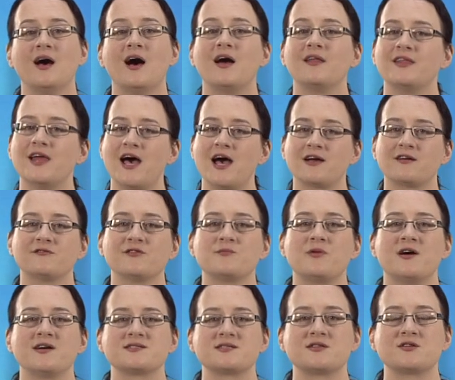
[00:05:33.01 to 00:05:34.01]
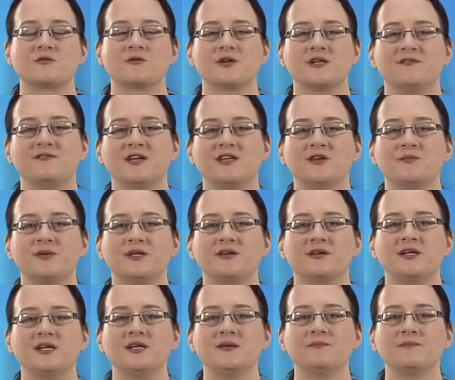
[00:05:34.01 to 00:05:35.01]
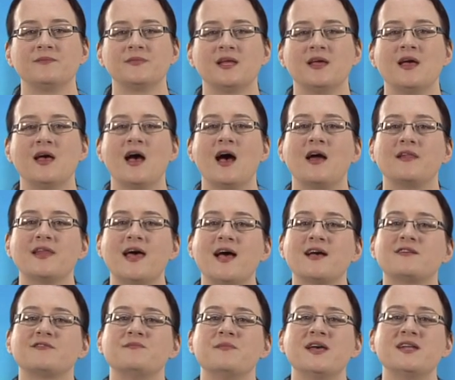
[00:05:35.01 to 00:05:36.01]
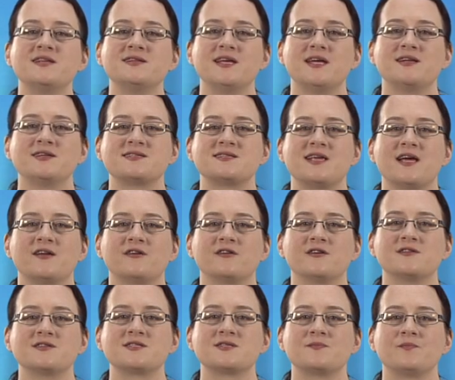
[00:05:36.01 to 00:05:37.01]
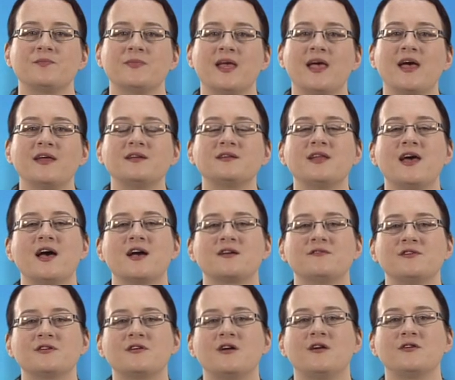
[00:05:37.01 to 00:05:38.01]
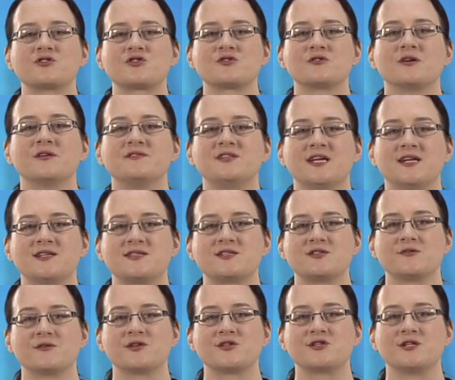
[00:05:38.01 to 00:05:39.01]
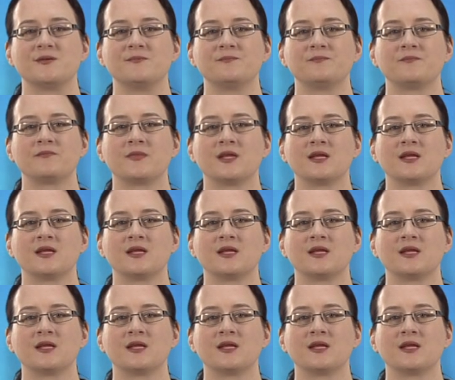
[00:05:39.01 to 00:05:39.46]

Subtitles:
a lack of repository availability, a lack of metadata standards, and a lack of a culture of data stewardship.